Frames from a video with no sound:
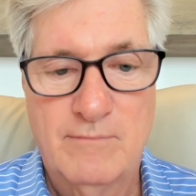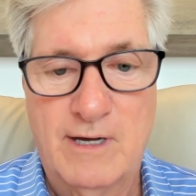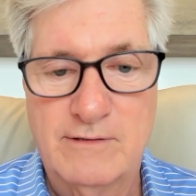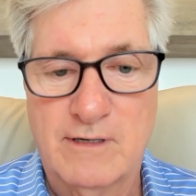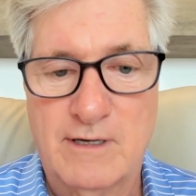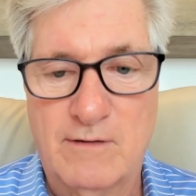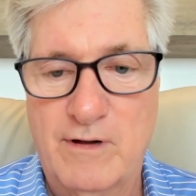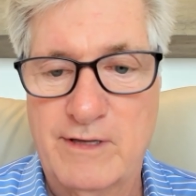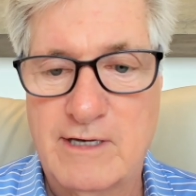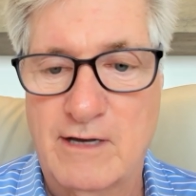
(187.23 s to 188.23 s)
but
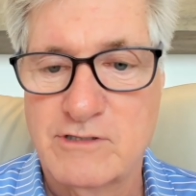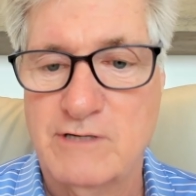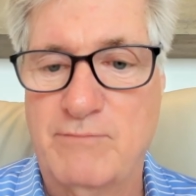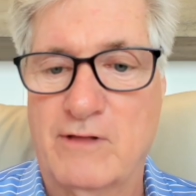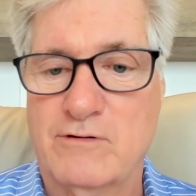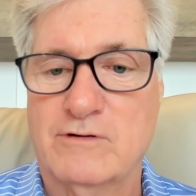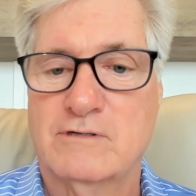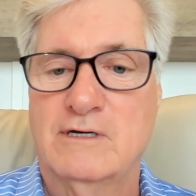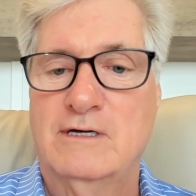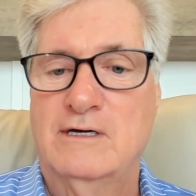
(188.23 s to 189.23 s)
one of the Kelce
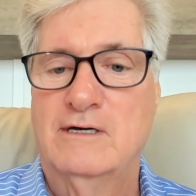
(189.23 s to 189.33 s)
brothers,